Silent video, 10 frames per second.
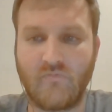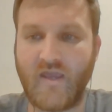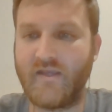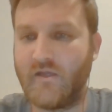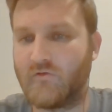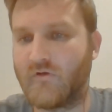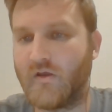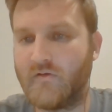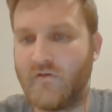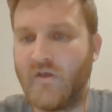8-year
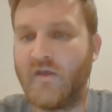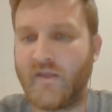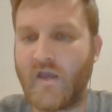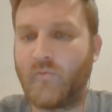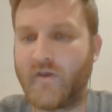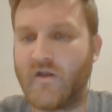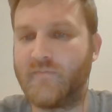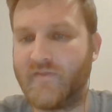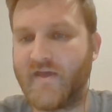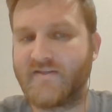run? Yeah, we could have
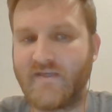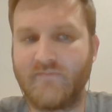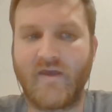been that team.